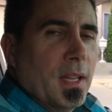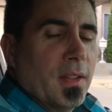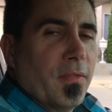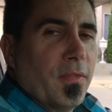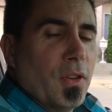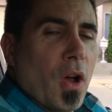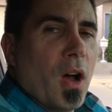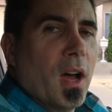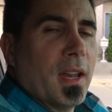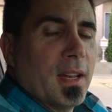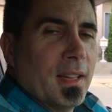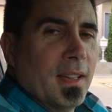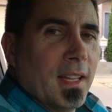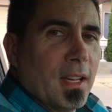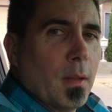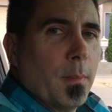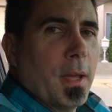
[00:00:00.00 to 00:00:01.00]
if not a
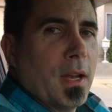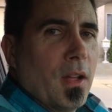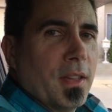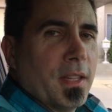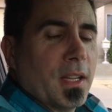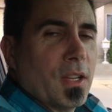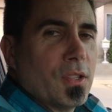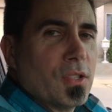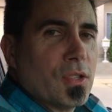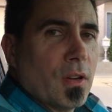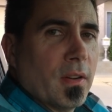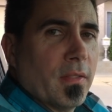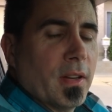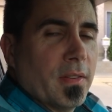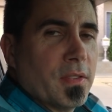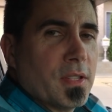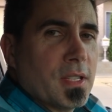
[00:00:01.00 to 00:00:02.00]
little bit on the
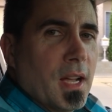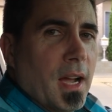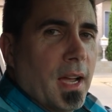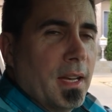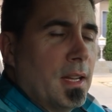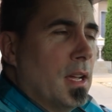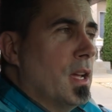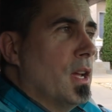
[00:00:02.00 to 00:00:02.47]
conservative side.